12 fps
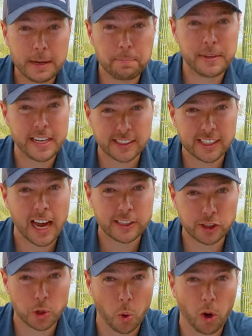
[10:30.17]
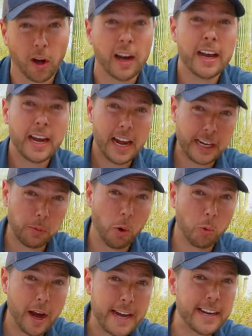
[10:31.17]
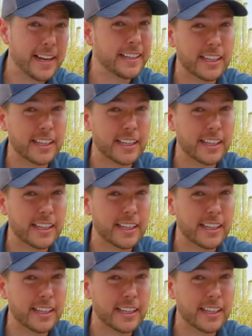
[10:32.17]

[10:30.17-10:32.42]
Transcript: a BSI score and it will rate it